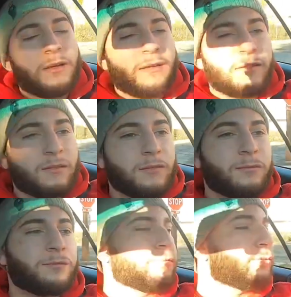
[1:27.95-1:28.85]

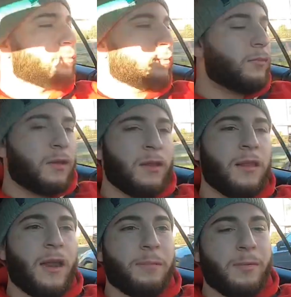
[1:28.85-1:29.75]
because a
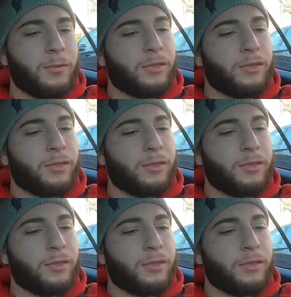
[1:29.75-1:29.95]
lot of people